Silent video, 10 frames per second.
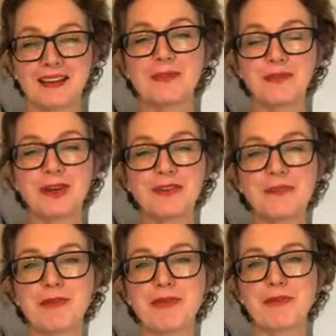
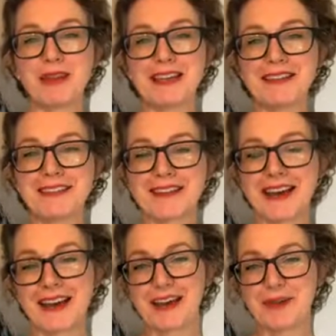Welcome everybody
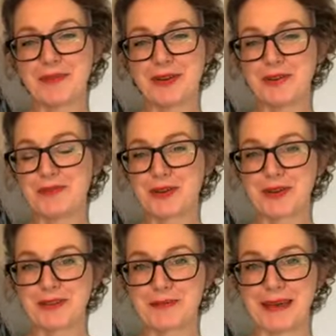who've
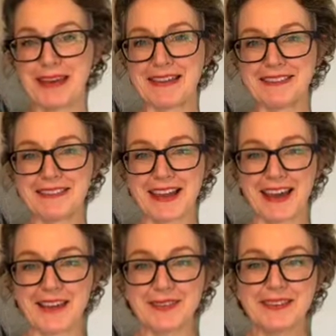joined me
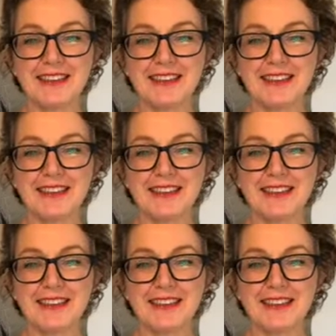now.